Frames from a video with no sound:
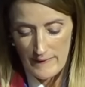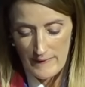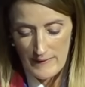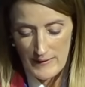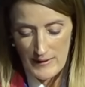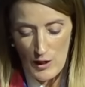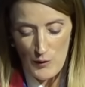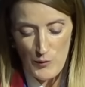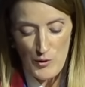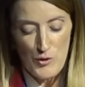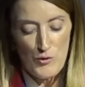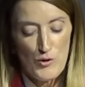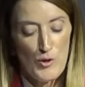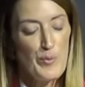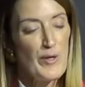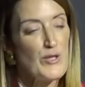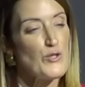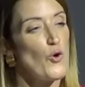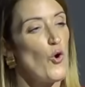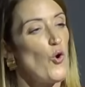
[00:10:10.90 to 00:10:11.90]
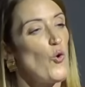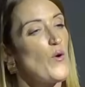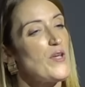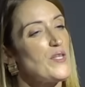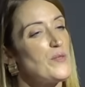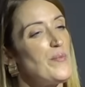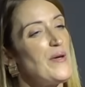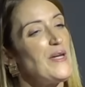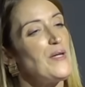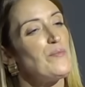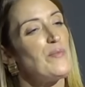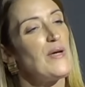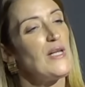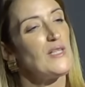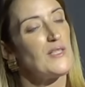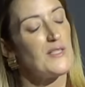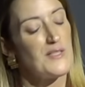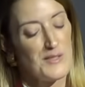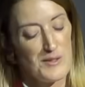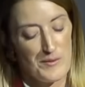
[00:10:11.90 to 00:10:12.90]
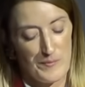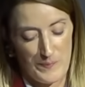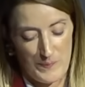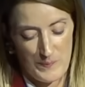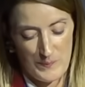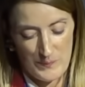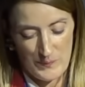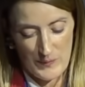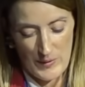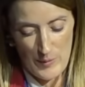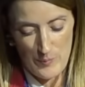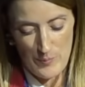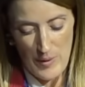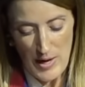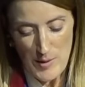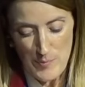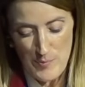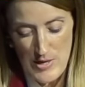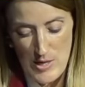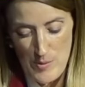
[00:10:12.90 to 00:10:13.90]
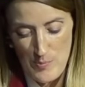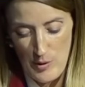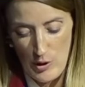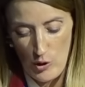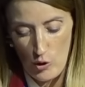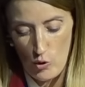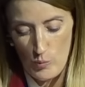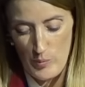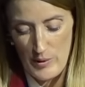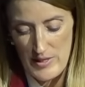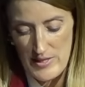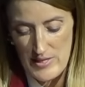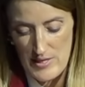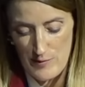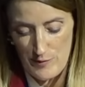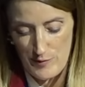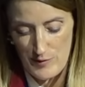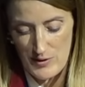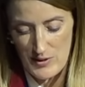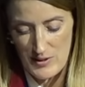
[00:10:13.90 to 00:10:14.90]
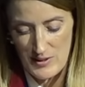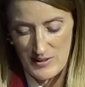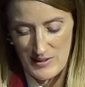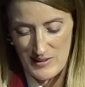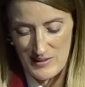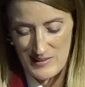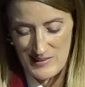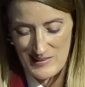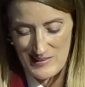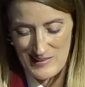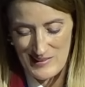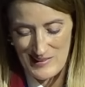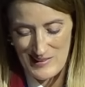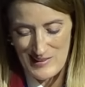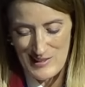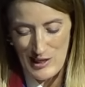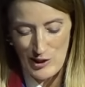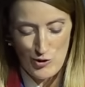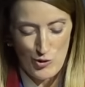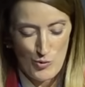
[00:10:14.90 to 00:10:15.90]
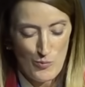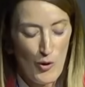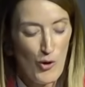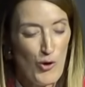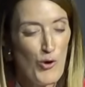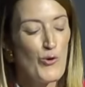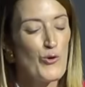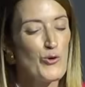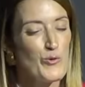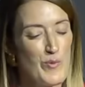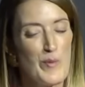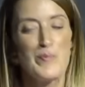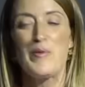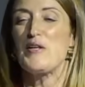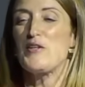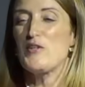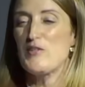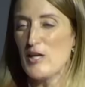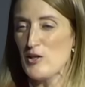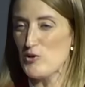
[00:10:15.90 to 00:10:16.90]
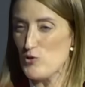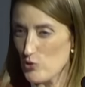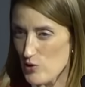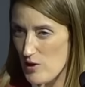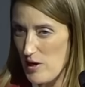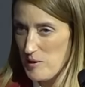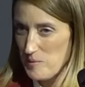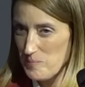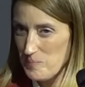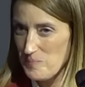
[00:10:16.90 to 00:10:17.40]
Now, Europe has always been built by people who believed that tomorrow could be better than today.